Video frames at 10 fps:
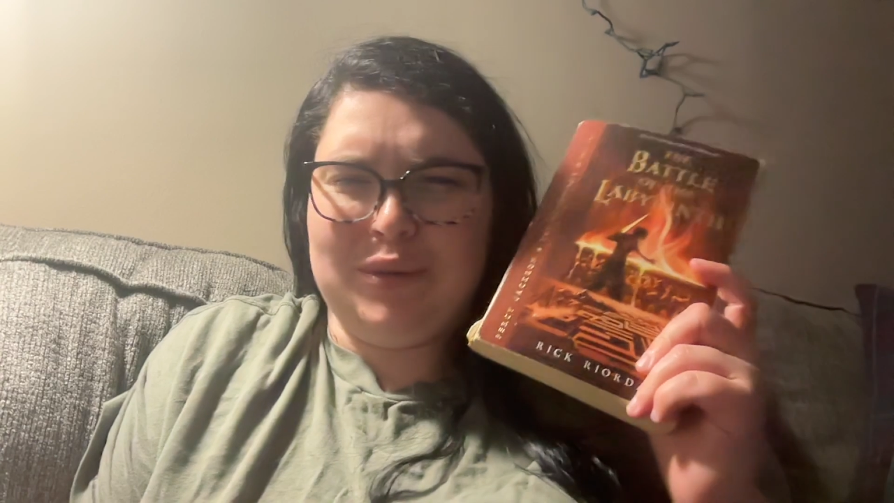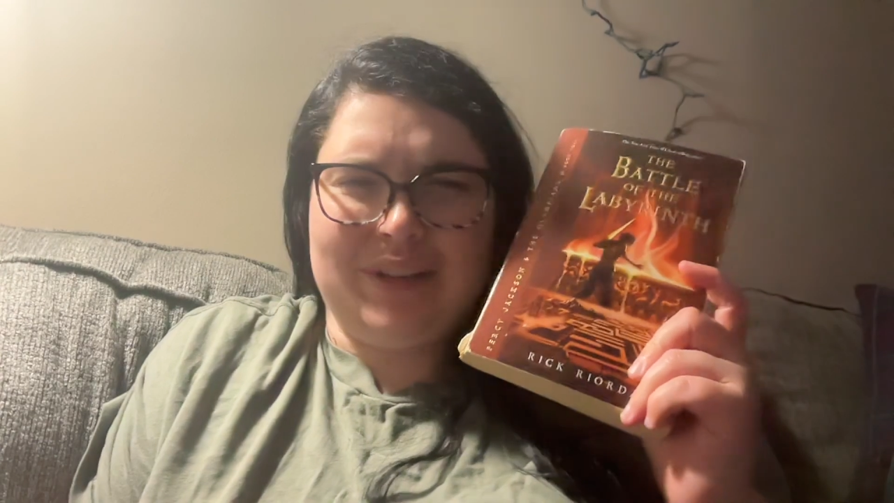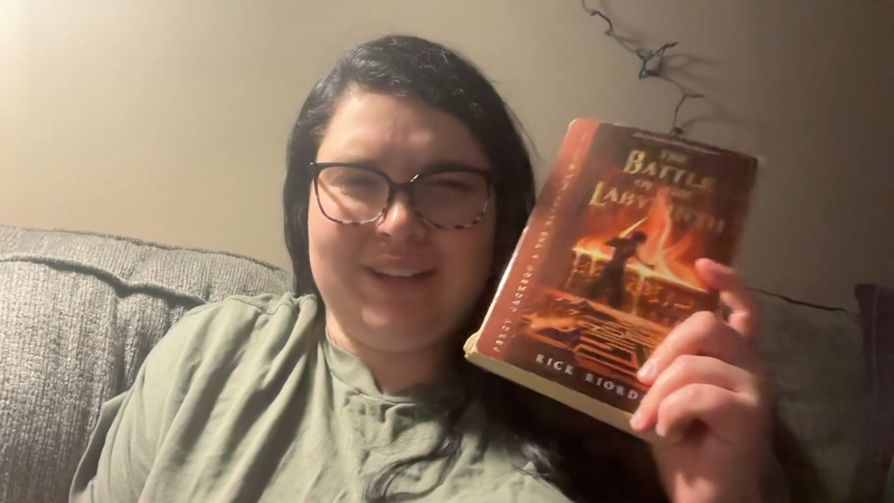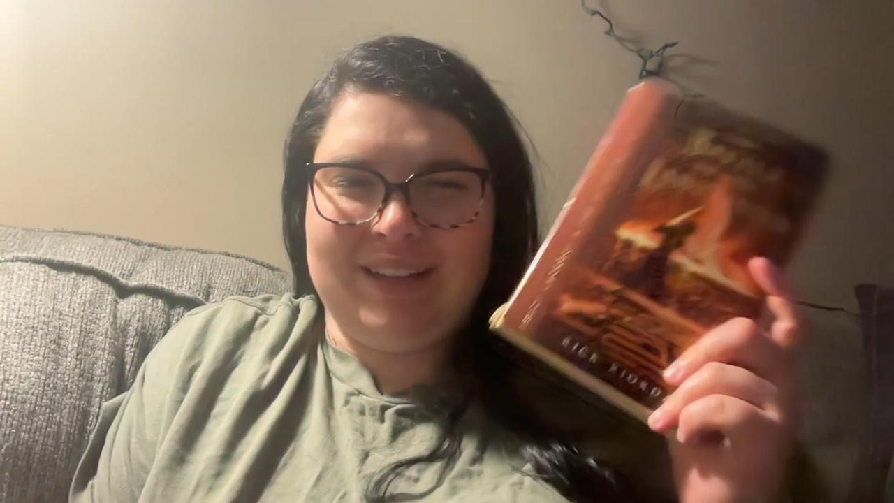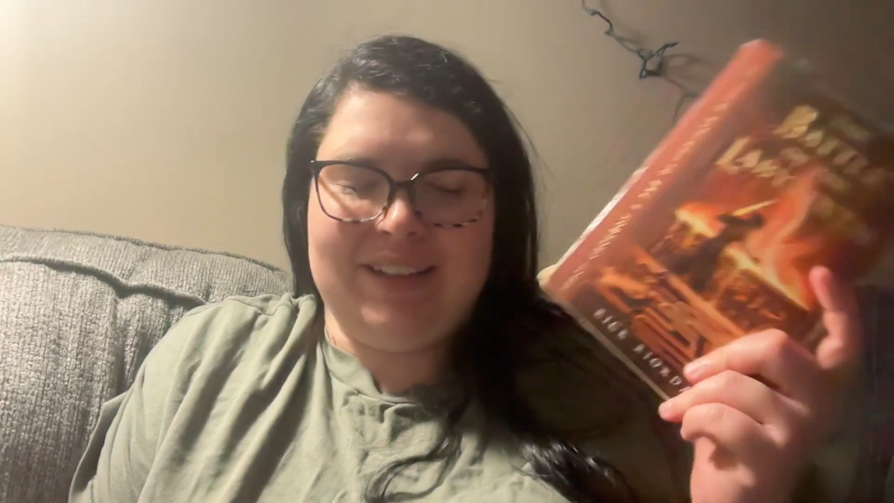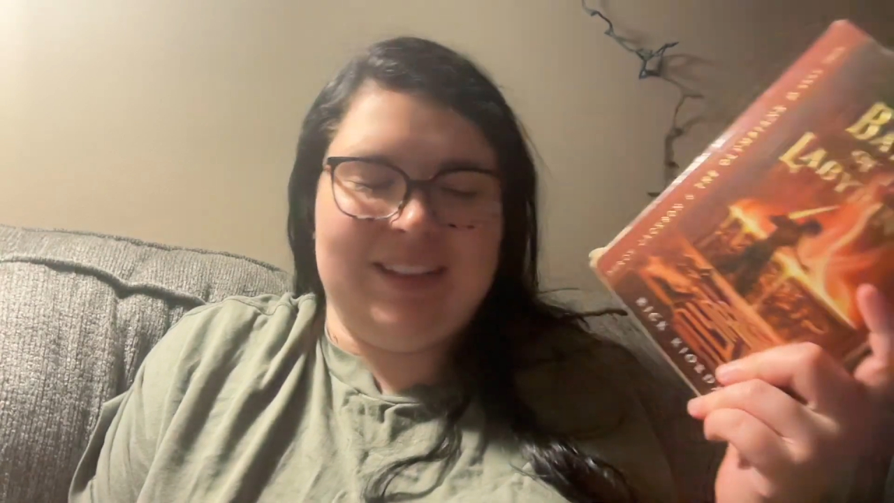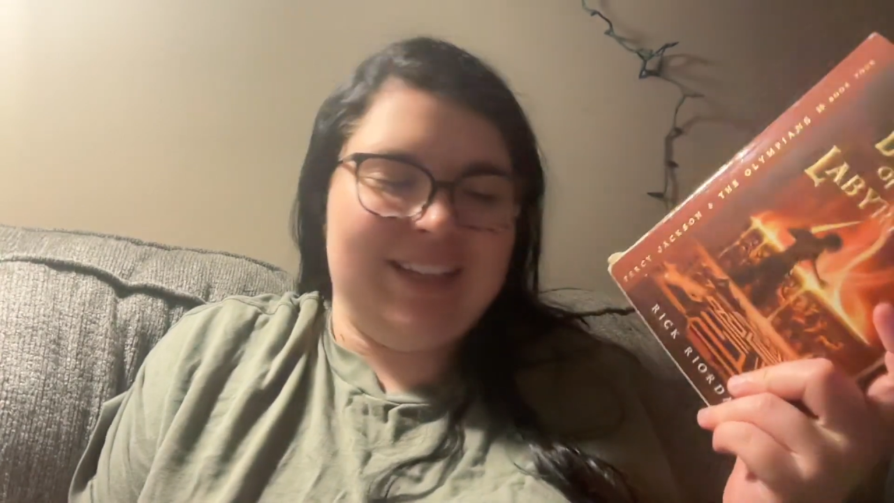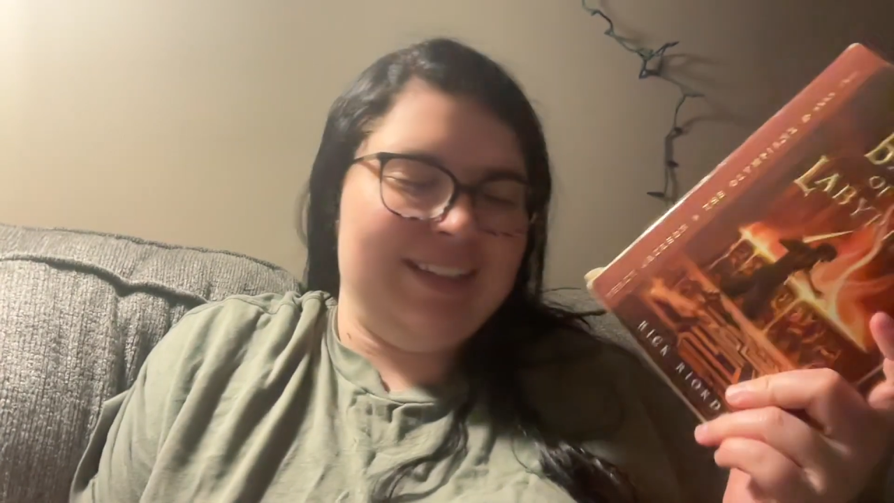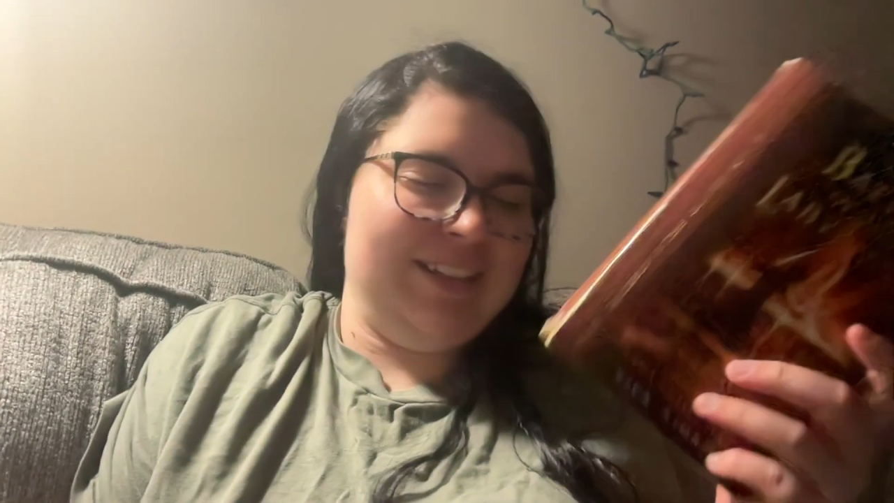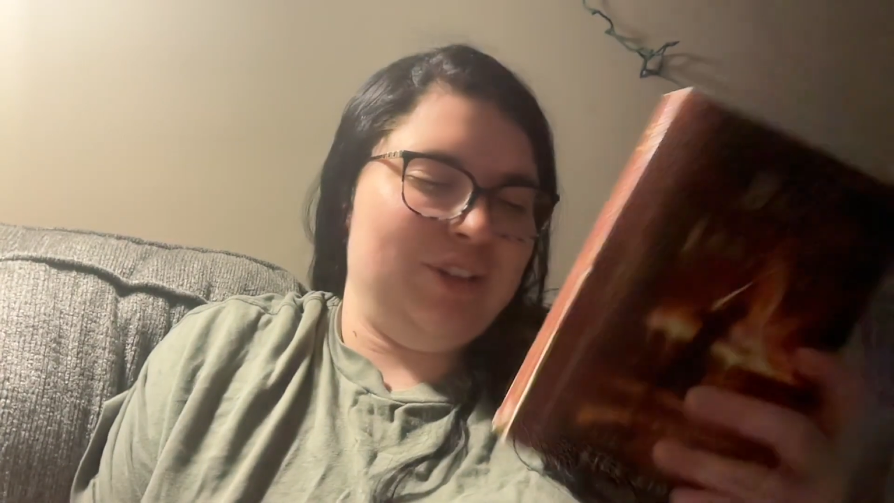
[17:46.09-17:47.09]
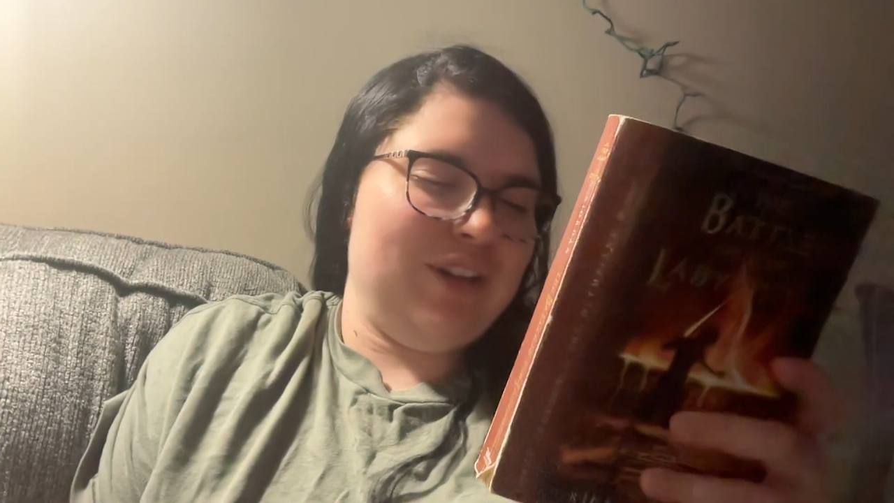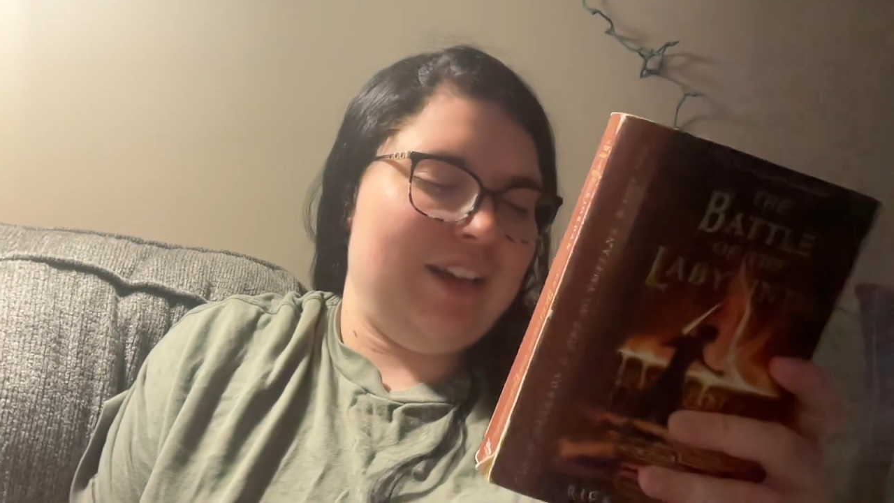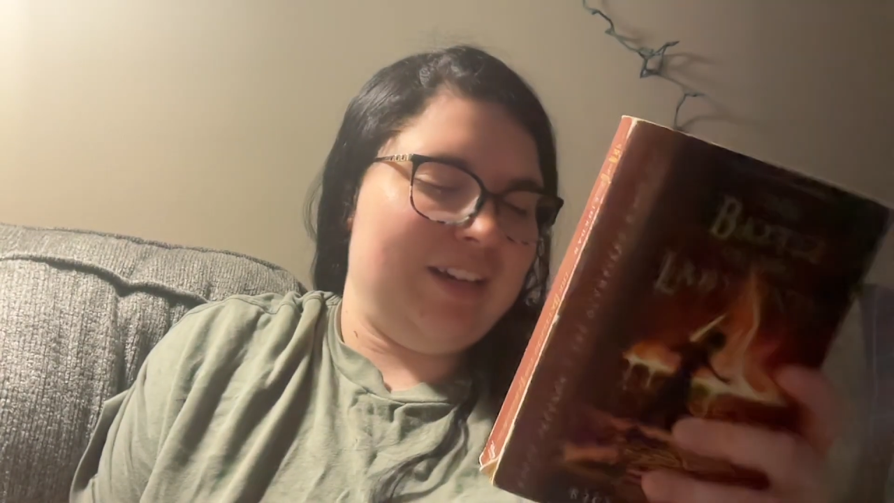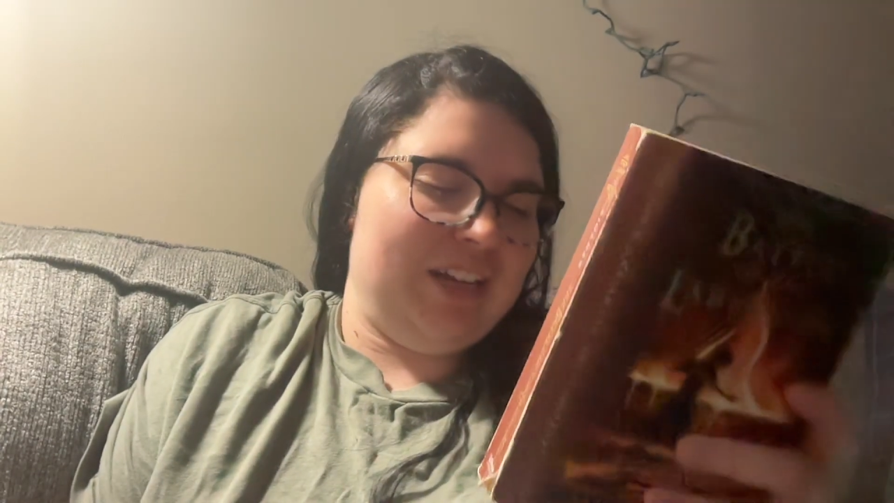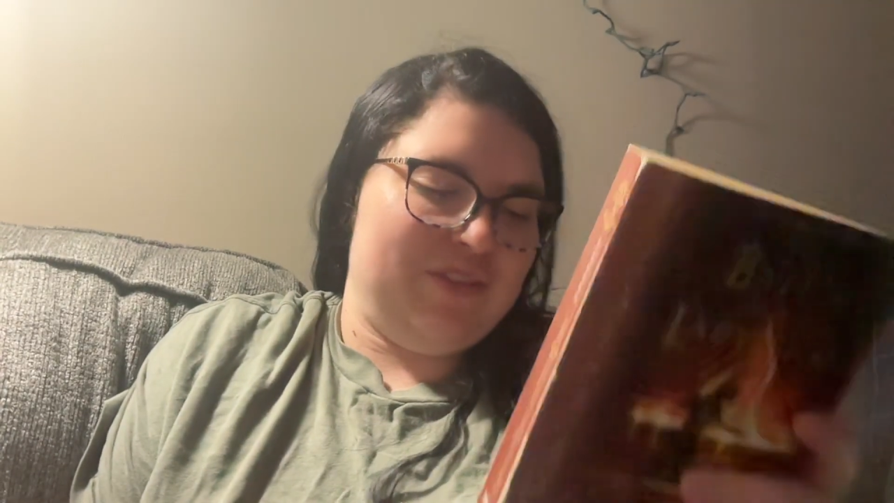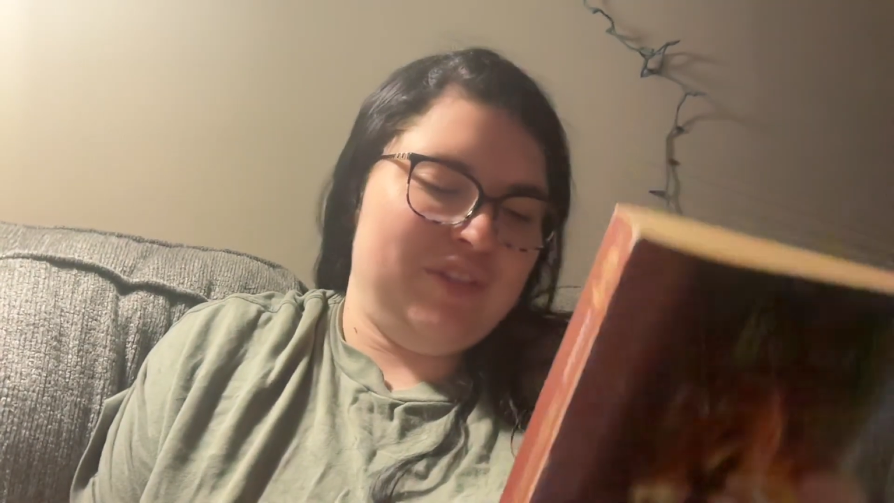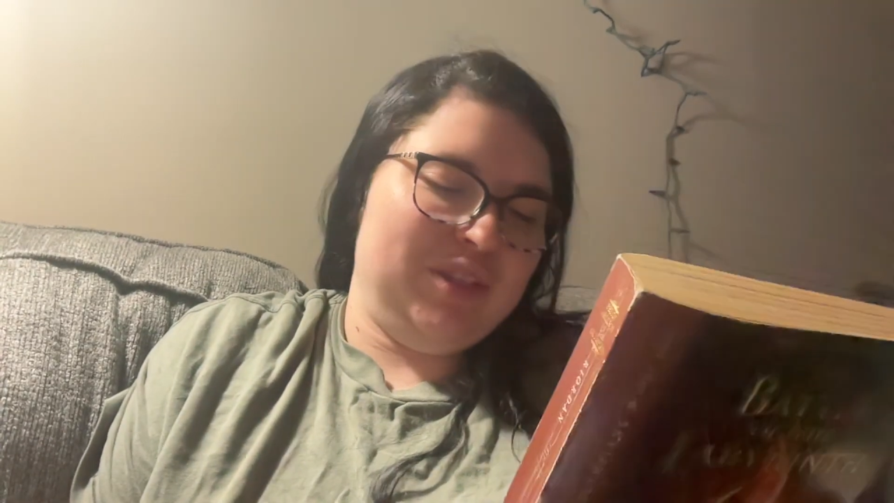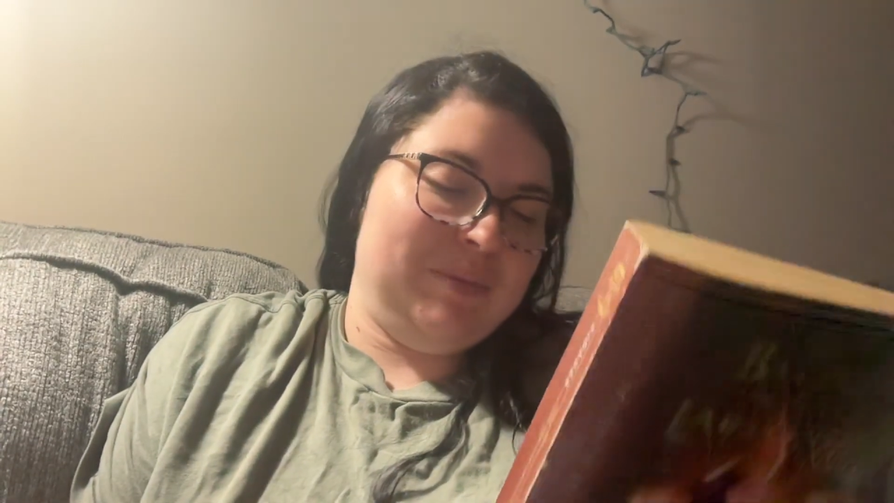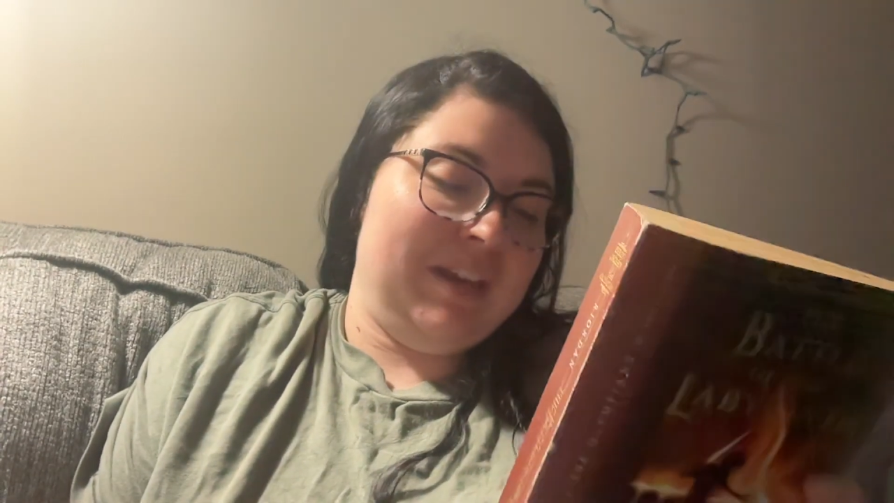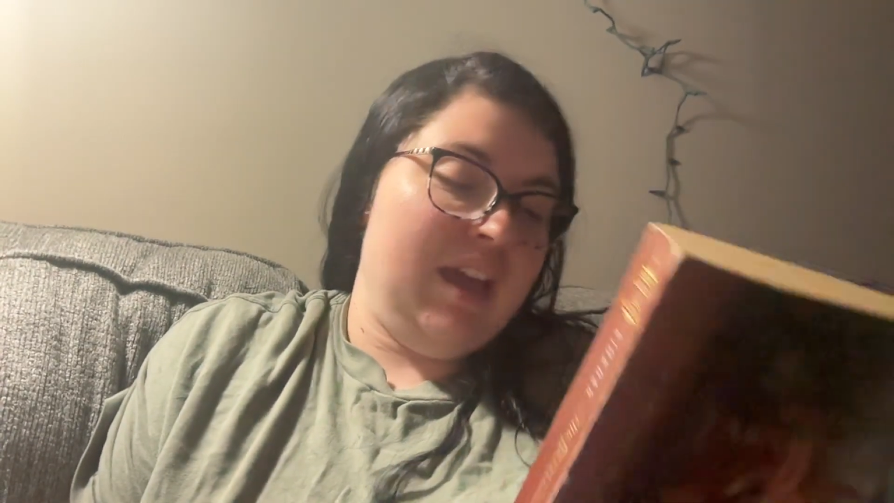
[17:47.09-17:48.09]
Okay, like, you're not going to
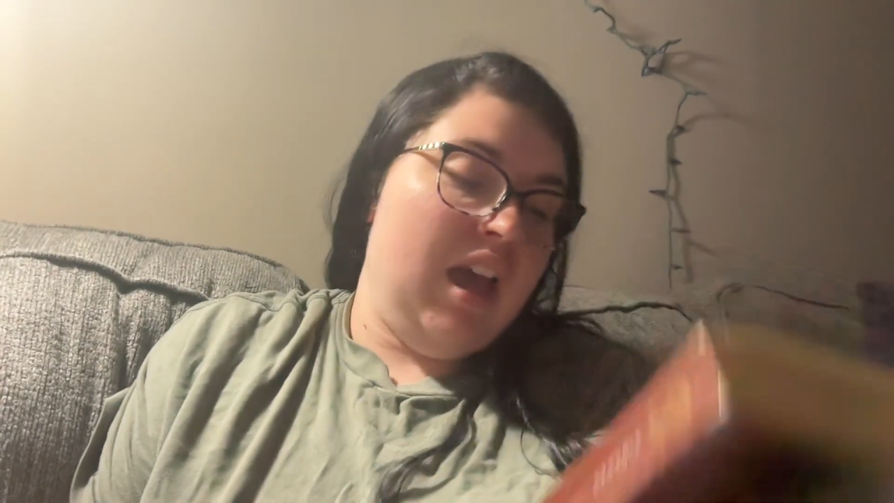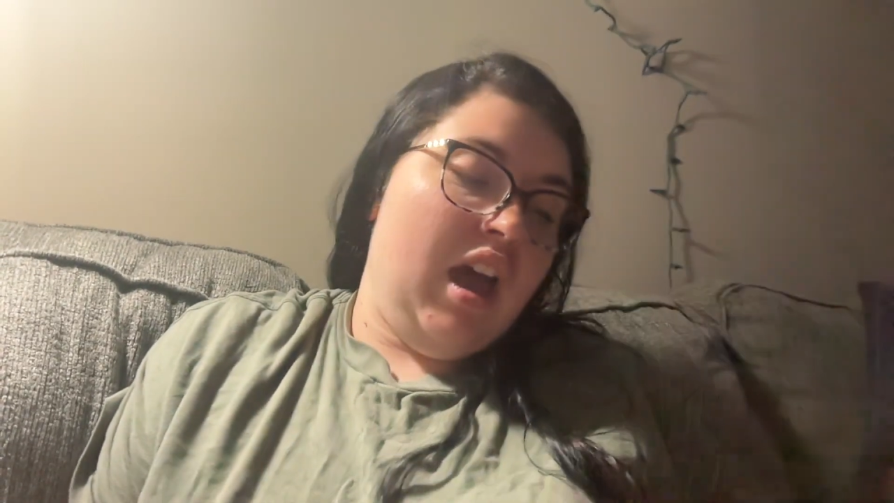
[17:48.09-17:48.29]
convince me